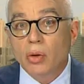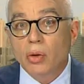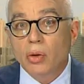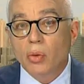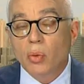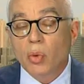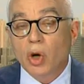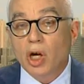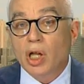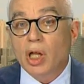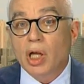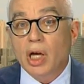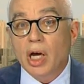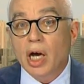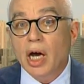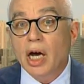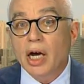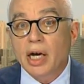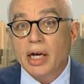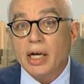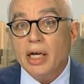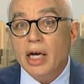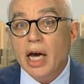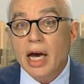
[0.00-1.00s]
Well,
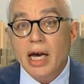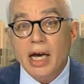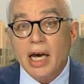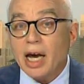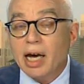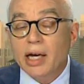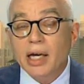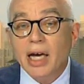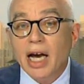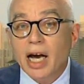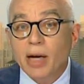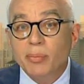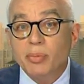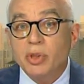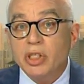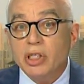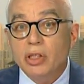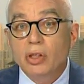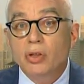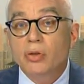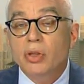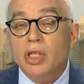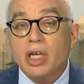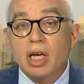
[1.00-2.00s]

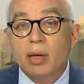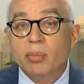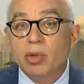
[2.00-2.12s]
absolutely.